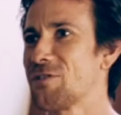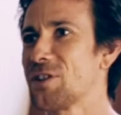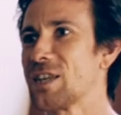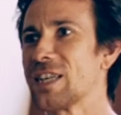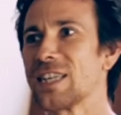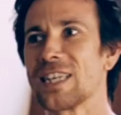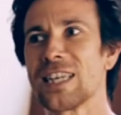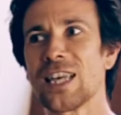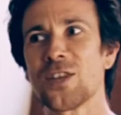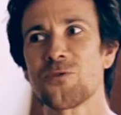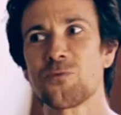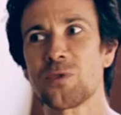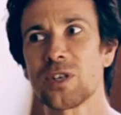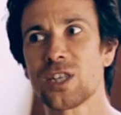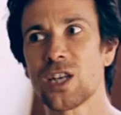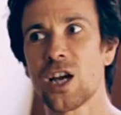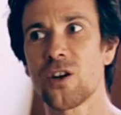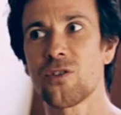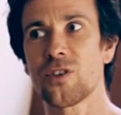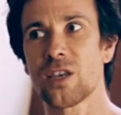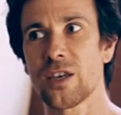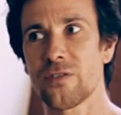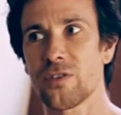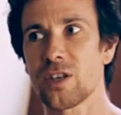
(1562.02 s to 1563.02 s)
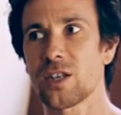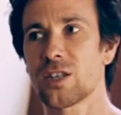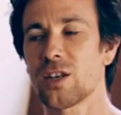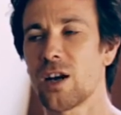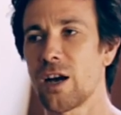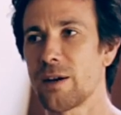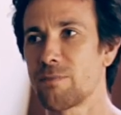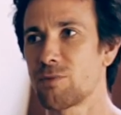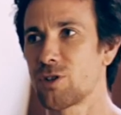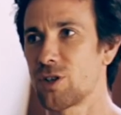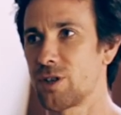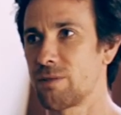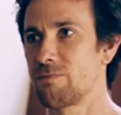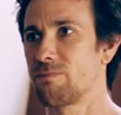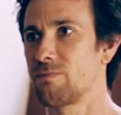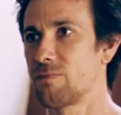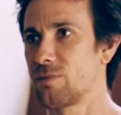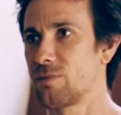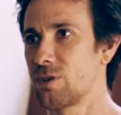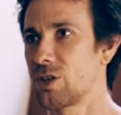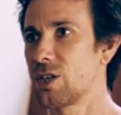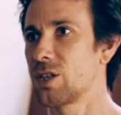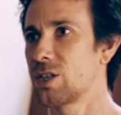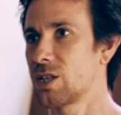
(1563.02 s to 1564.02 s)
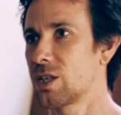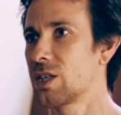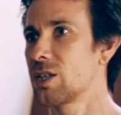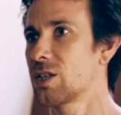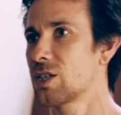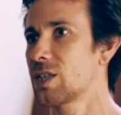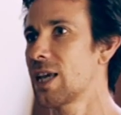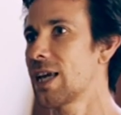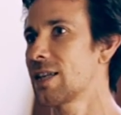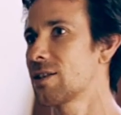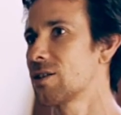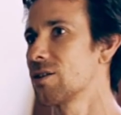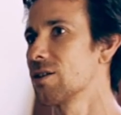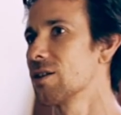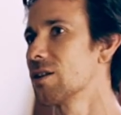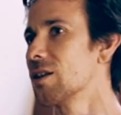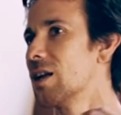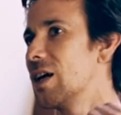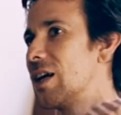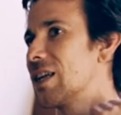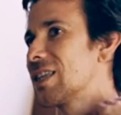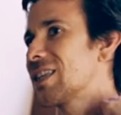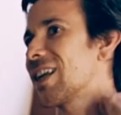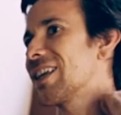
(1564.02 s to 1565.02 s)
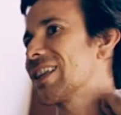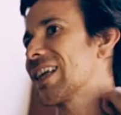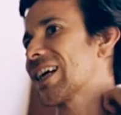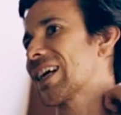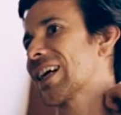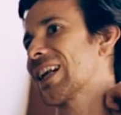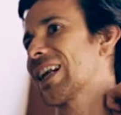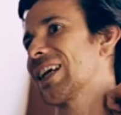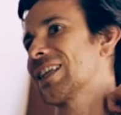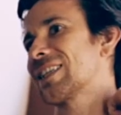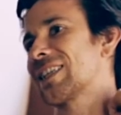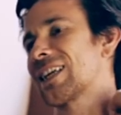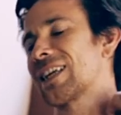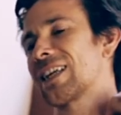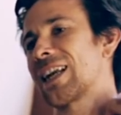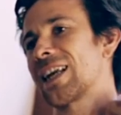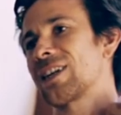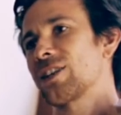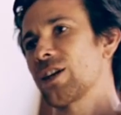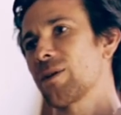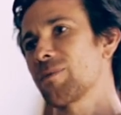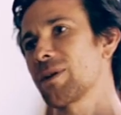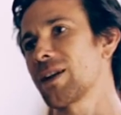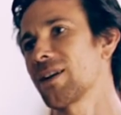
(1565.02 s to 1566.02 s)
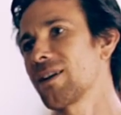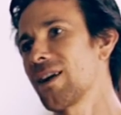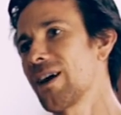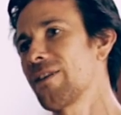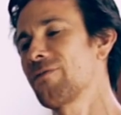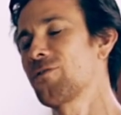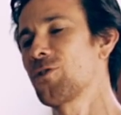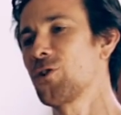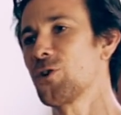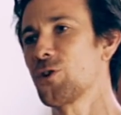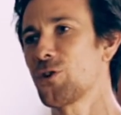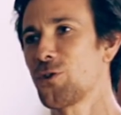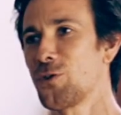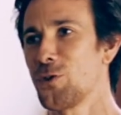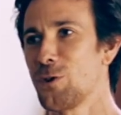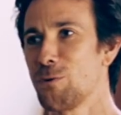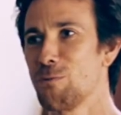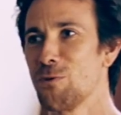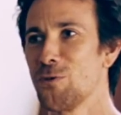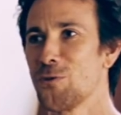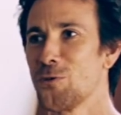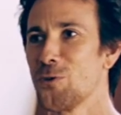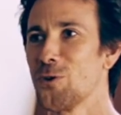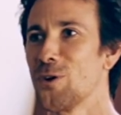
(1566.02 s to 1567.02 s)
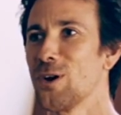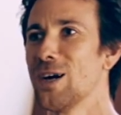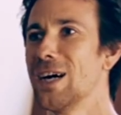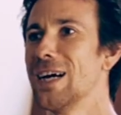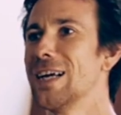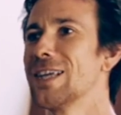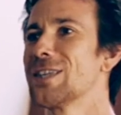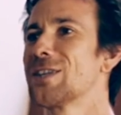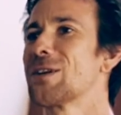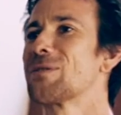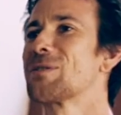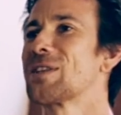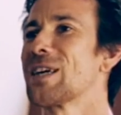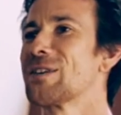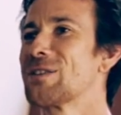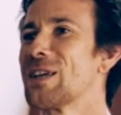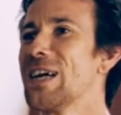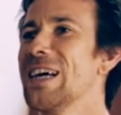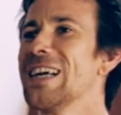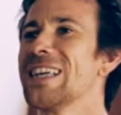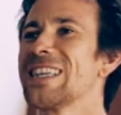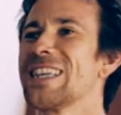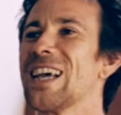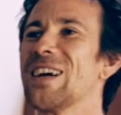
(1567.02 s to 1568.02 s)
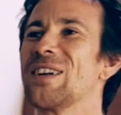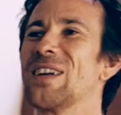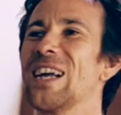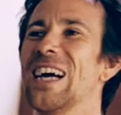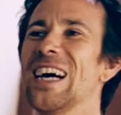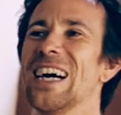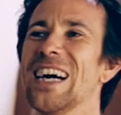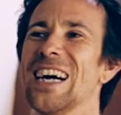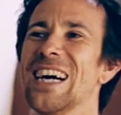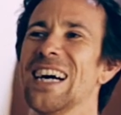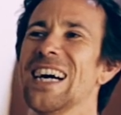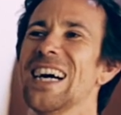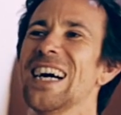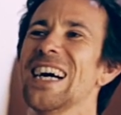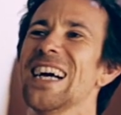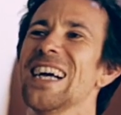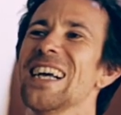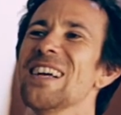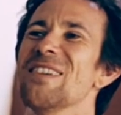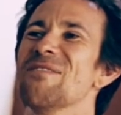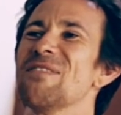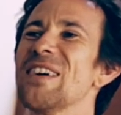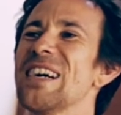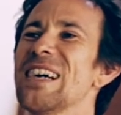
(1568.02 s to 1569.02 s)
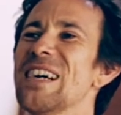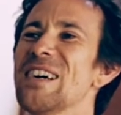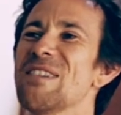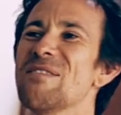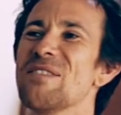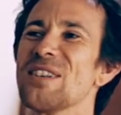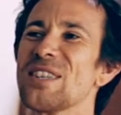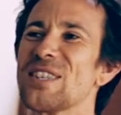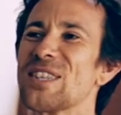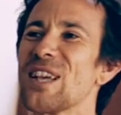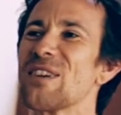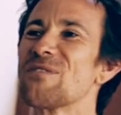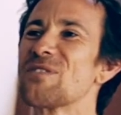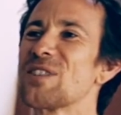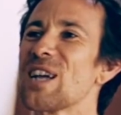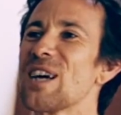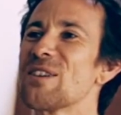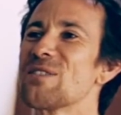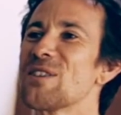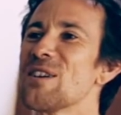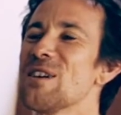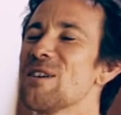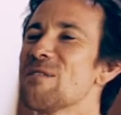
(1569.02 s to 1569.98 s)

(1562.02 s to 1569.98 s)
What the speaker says: everything together and we don't give it time to settle, it's like that classic analogy. I mean, I've cooked to you before. Yeah. Sometimes